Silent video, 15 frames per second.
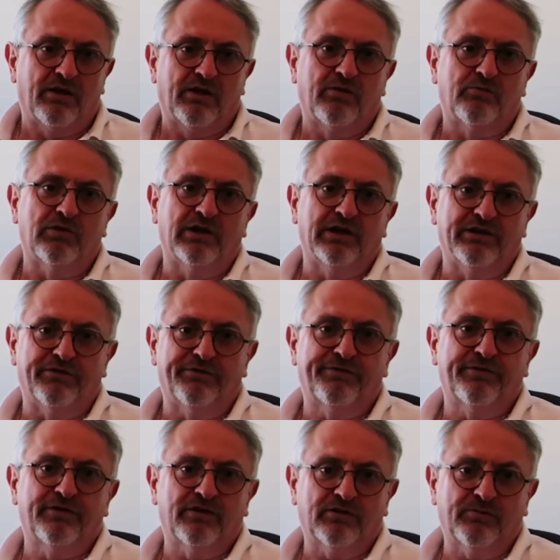relief,
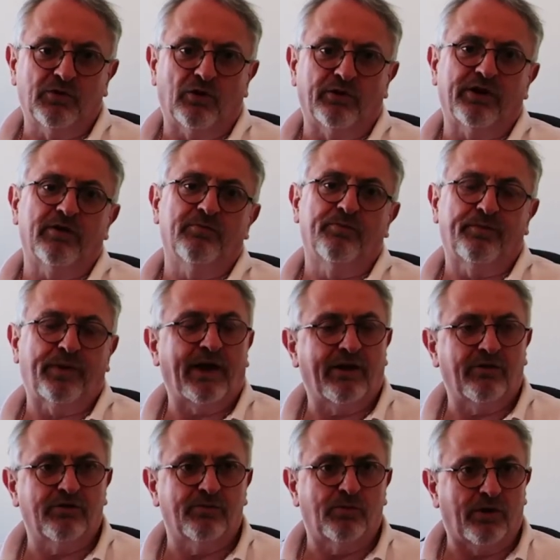I'm not getting
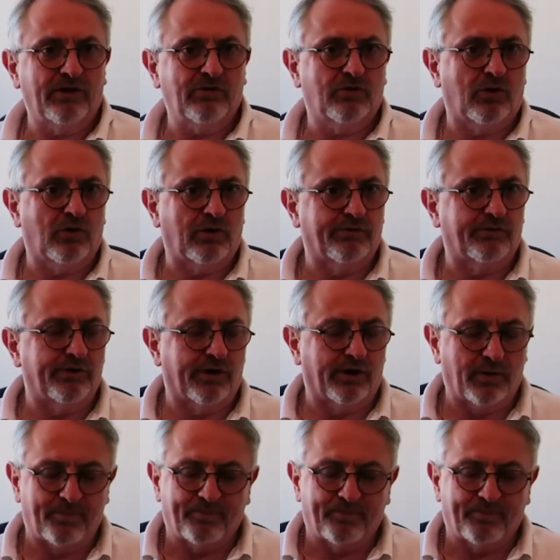pounded by alcohol every day.